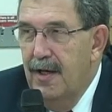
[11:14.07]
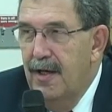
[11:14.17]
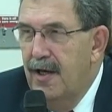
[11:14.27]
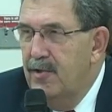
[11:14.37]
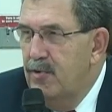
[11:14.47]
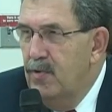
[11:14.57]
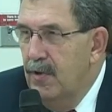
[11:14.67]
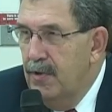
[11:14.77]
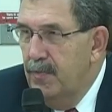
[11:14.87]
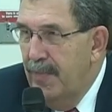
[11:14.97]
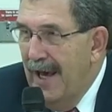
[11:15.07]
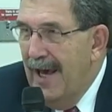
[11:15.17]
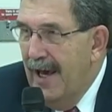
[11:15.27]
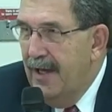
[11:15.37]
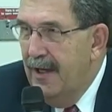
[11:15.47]
As you look
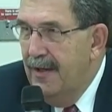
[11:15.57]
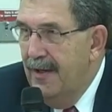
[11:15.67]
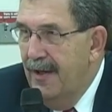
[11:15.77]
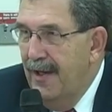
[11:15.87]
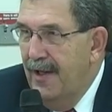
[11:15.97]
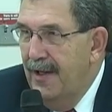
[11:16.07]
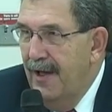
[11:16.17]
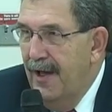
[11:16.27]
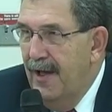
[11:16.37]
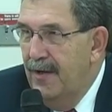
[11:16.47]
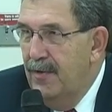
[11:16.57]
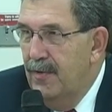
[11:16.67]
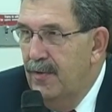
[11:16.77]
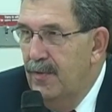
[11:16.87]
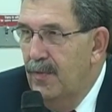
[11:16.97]
back on that,
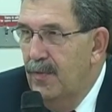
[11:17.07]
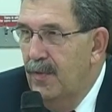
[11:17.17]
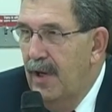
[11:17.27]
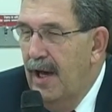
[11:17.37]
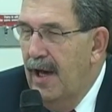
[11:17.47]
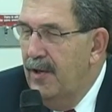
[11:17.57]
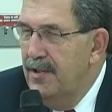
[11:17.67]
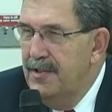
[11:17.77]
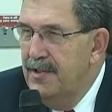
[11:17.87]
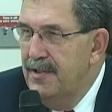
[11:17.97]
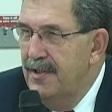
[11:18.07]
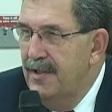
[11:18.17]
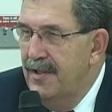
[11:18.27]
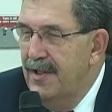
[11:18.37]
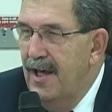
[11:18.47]
how does
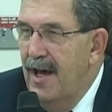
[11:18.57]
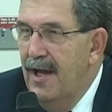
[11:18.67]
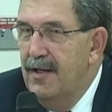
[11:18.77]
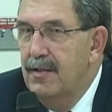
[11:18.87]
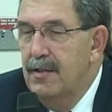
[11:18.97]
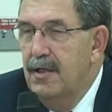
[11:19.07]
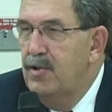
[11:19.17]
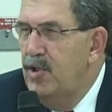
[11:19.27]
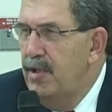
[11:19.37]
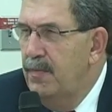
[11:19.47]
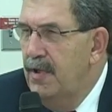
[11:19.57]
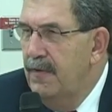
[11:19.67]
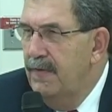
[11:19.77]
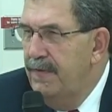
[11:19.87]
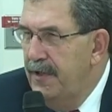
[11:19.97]
that
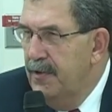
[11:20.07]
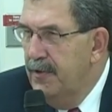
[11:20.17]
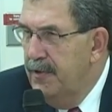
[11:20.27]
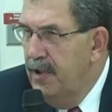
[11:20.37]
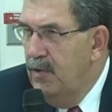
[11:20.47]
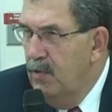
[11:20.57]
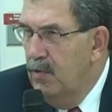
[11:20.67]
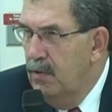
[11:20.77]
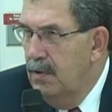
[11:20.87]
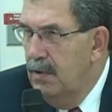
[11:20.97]
achievement feel to you?